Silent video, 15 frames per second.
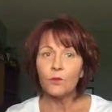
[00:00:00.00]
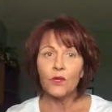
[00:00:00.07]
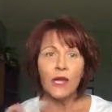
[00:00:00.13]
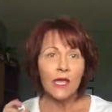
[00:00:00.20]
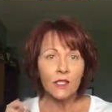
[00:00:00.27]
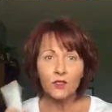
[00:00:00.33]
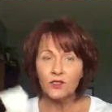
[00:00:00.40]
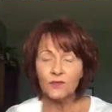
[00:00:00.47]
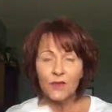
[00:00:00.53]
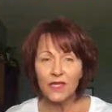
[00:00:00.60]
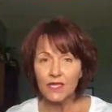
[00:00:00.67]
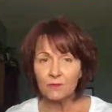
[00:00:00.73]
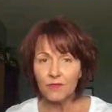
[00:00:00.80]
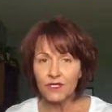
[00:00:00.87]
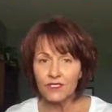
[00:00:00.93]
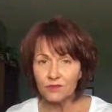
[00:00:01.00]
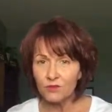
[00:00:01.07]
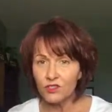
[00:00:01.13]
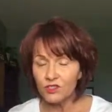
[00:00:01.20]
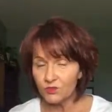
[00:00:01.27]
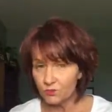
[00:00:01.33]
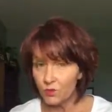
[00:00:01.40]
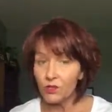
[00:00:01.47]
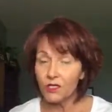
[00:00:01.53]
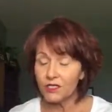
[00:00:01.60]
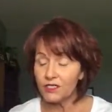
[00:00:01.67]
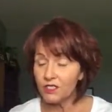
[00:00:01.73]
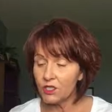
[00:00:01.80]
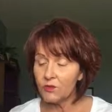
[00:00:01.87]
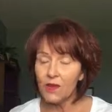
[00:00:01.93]
When I use pigments, which we're
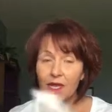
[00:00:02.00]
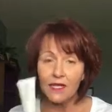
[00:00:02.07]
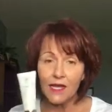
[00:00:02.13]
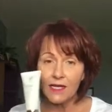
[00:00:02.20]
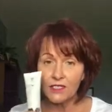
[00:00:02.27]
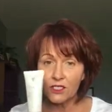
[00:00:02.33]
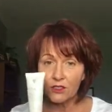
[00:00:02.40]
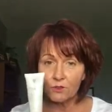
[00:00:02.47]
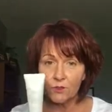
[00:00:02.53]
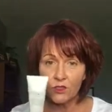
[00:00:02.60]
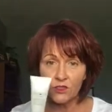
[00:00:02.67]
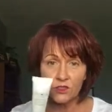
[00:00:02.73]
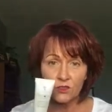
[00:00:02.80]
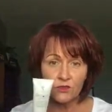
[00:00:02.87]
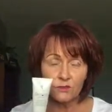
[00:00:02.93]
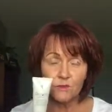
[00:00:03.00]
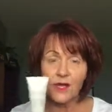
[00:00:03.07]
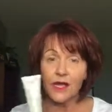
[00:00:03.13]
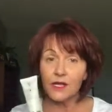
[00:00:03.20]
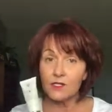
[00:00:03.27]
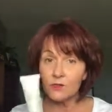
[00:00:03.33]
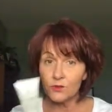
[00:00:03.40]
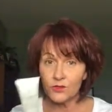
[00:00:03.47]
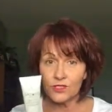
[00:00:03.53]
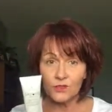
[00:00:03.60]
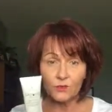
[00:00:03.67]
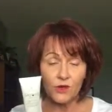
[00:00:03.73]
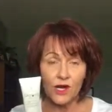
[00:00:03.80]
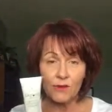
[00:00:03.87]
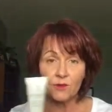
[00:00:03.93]
going to do, I like to put my Glorious
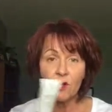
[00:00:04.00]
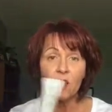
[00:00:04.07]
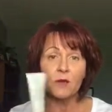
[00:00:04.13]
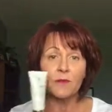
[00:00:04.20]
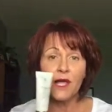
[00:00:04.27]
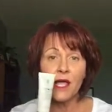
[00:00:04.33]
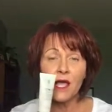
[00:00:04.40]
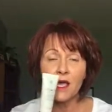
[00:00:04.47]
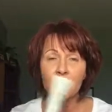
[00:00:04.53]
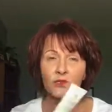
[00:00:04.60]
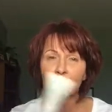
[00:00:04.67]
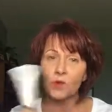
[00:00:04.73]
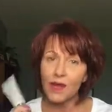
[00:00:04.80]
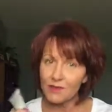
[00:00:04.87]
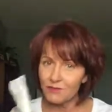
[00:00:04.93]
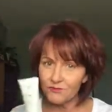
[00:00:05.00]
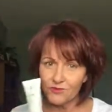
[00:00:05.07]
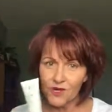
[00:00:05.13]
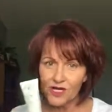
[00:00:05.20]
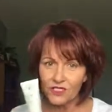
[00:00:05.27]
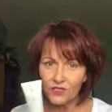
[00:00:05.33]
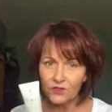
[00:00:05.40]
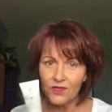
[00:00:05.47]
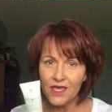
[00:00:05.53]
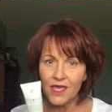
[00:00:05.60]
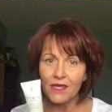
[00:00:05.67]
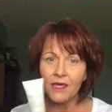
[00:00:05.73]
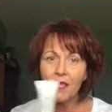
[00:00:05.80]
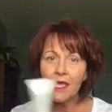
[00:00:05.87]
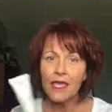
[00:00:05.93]
Primer on my eyes right before I do
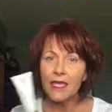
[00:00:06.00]
that.